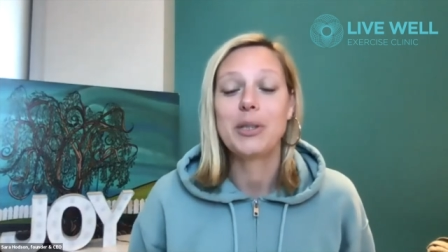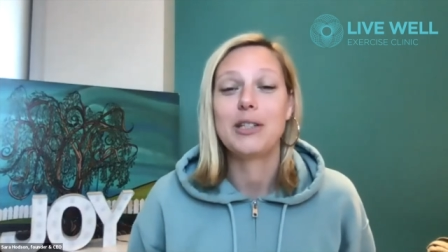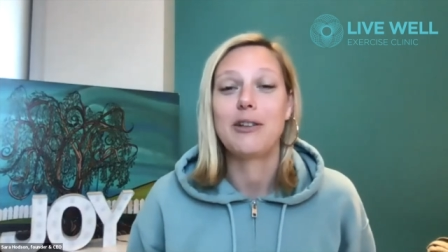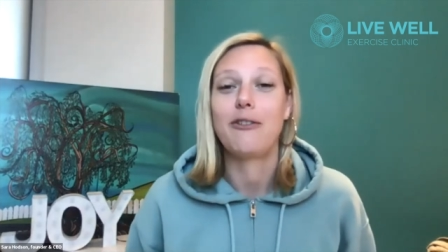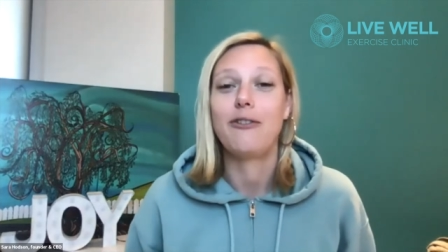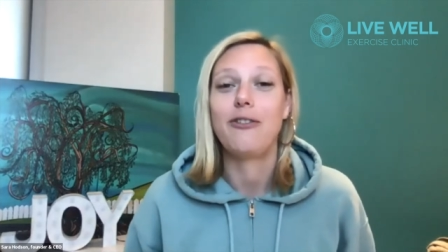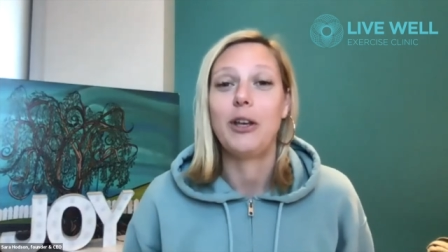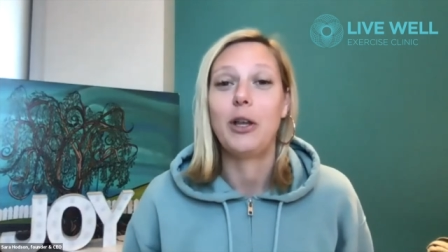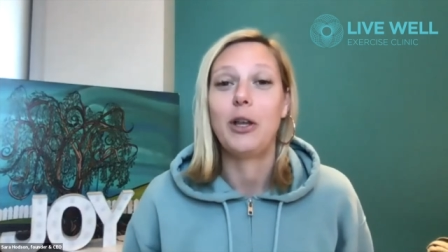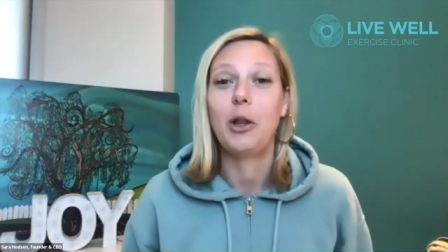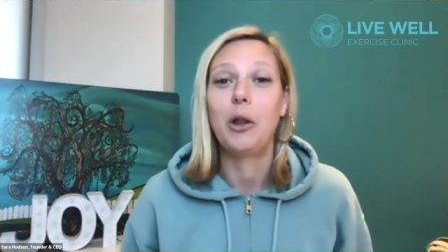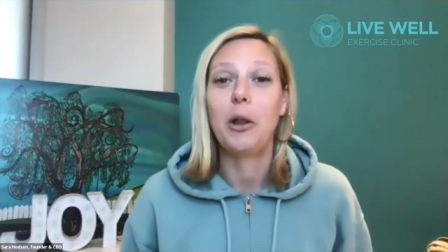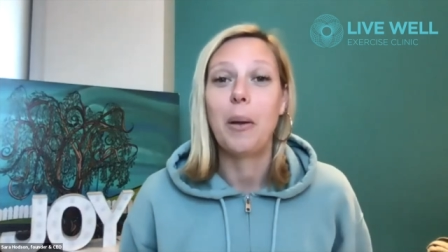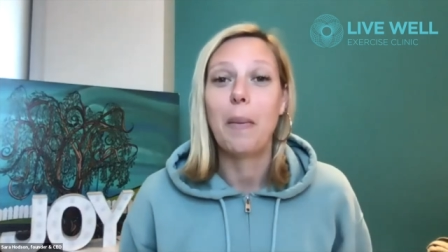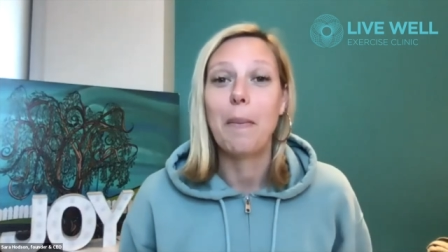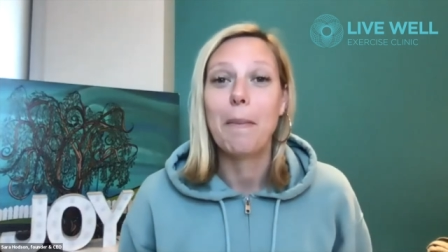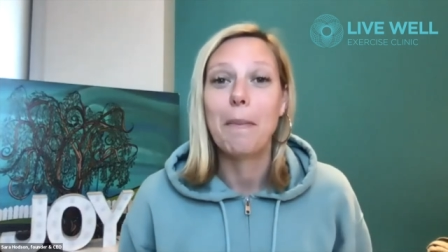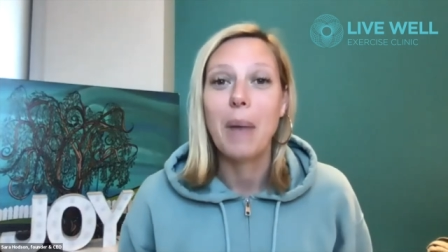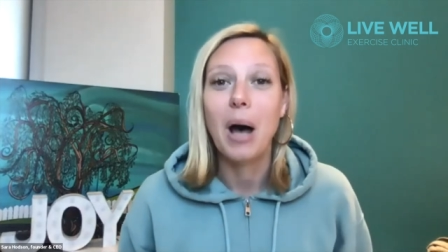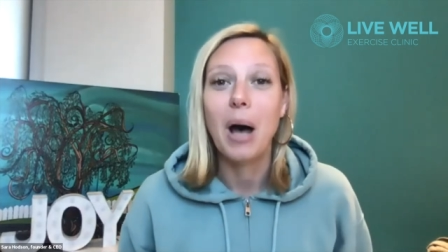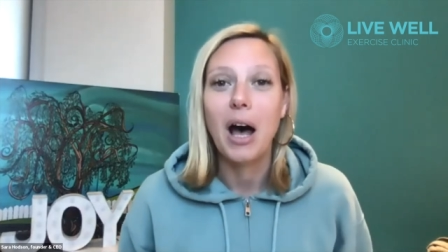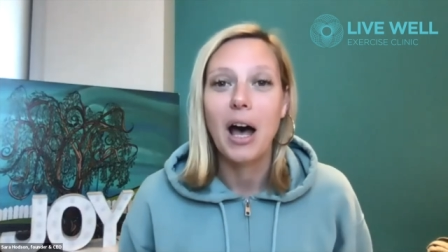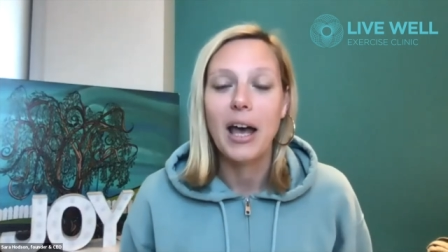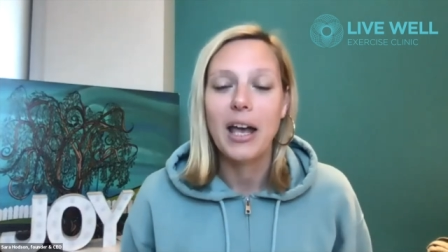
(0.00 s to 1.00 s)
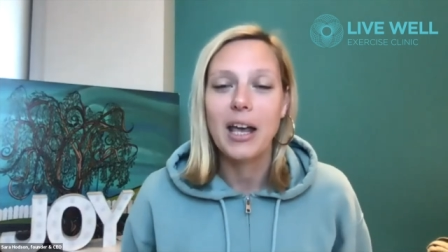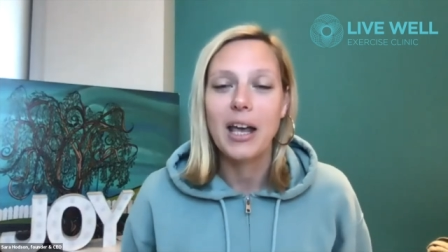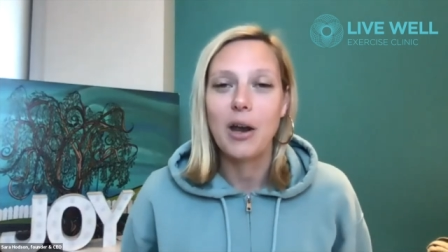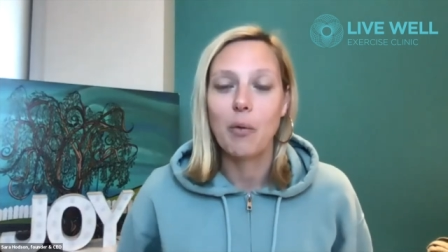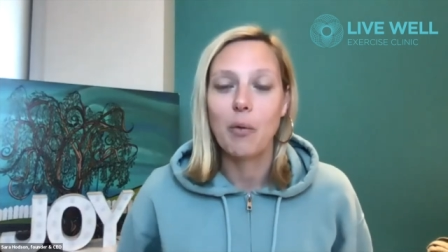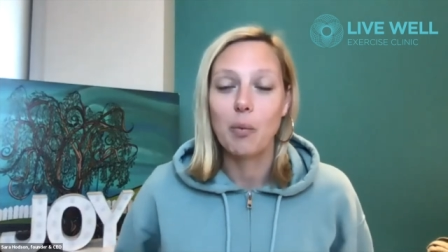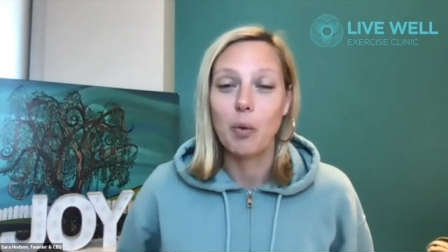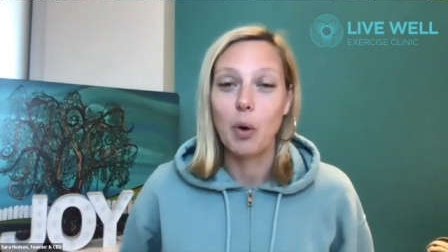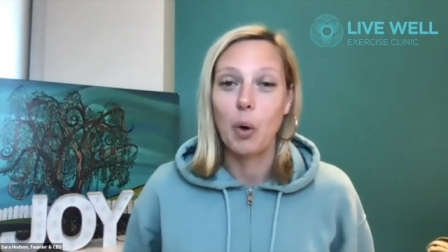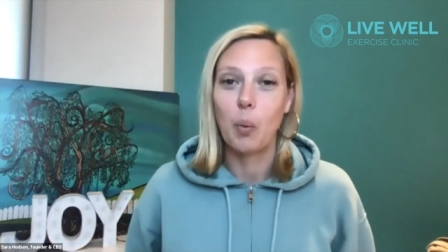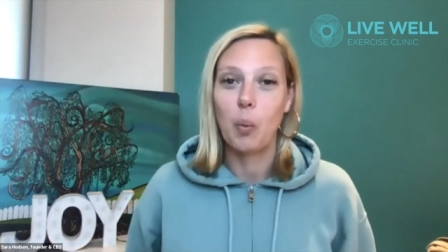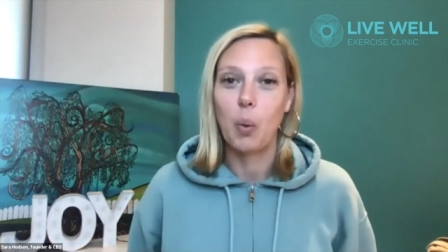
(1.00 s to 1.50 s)
to fill my
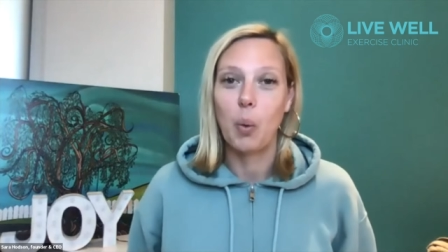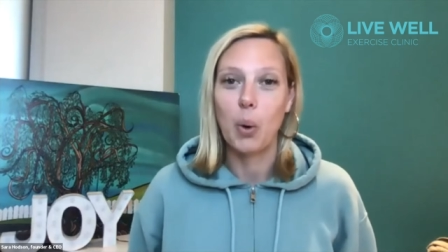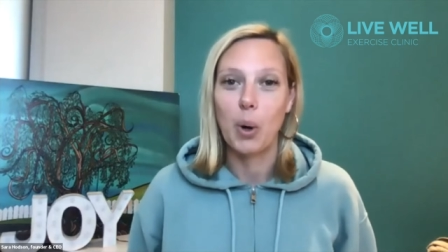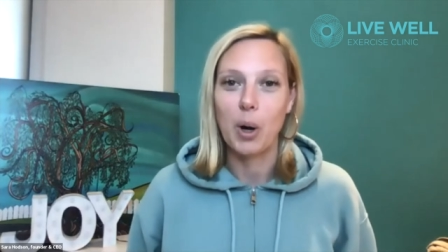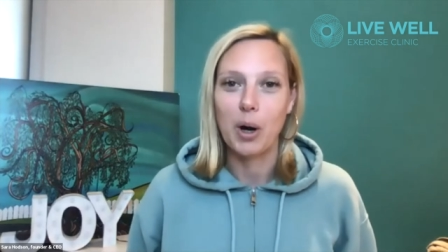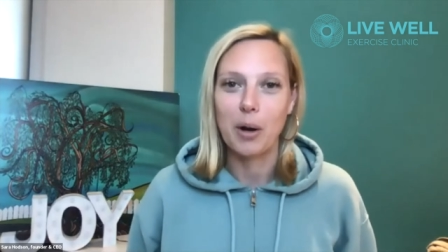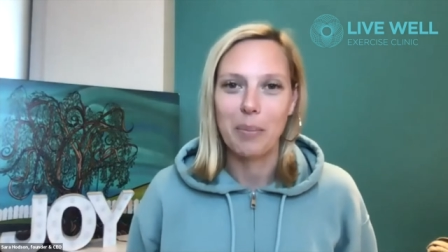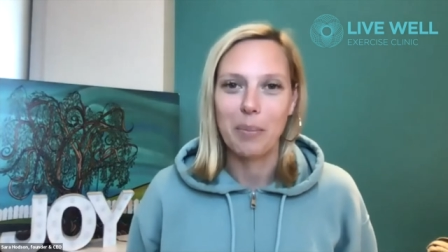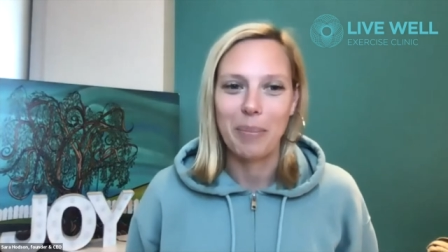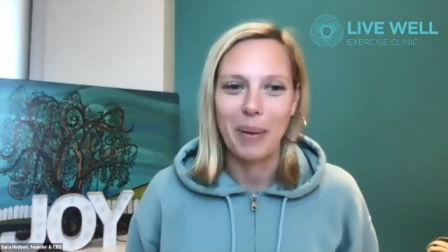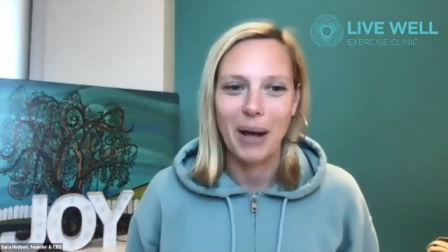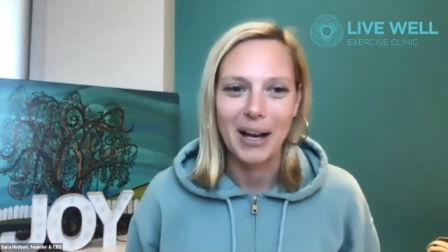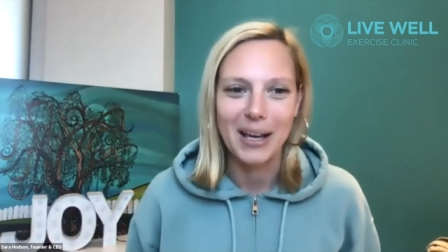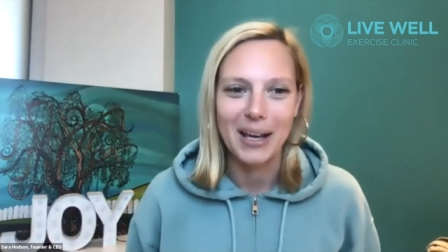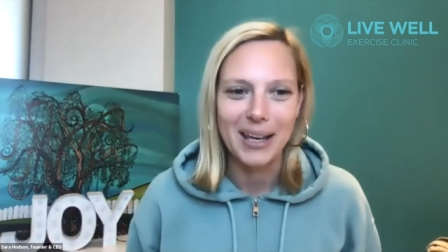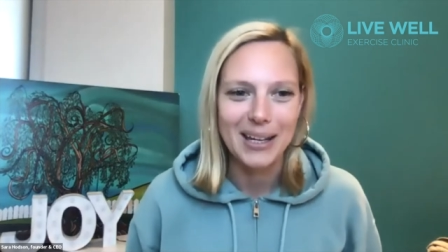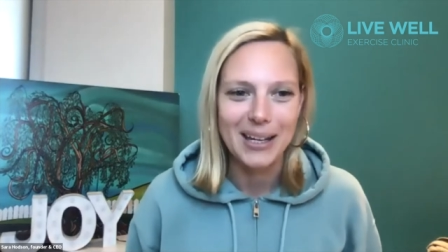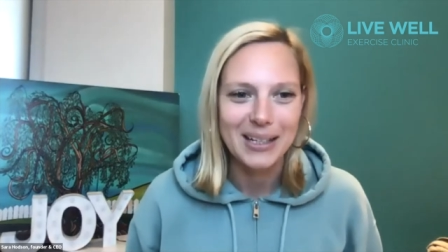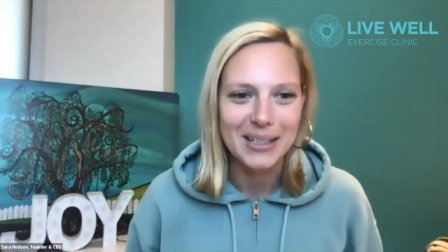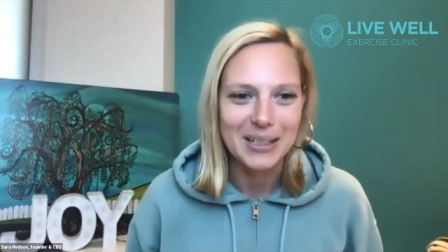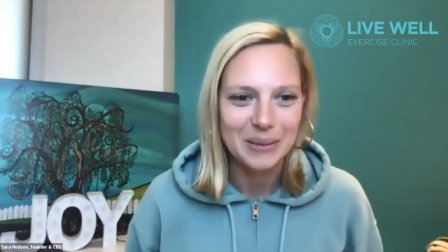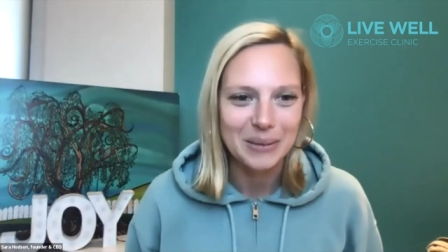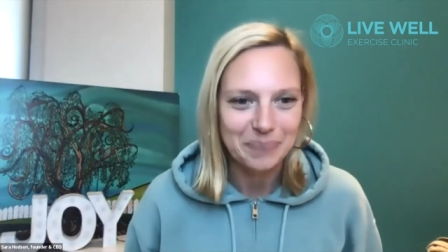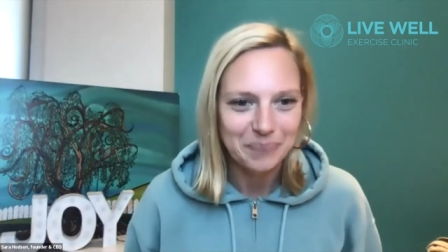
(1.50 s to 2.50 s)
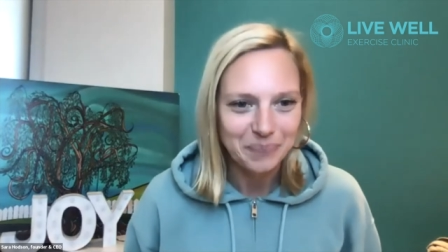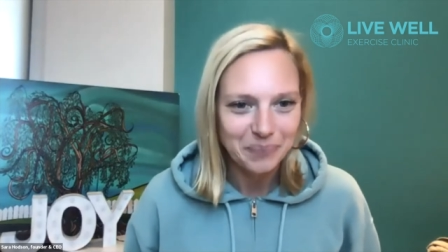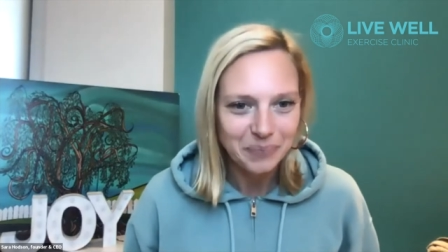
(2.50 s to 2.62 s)
reward bucket.